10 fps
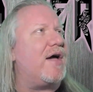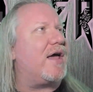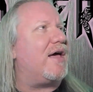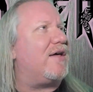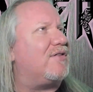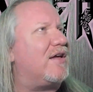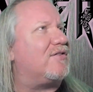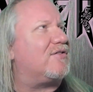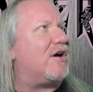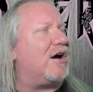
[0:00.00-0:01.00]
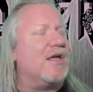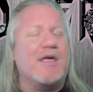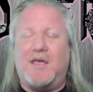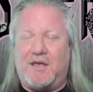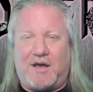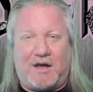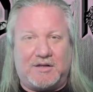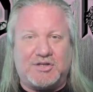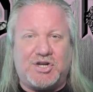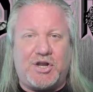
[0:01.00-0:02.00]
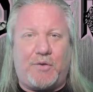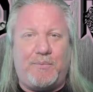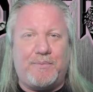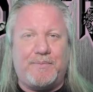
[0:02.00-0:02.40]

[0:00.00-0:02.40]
recognize this song, I'll let you know.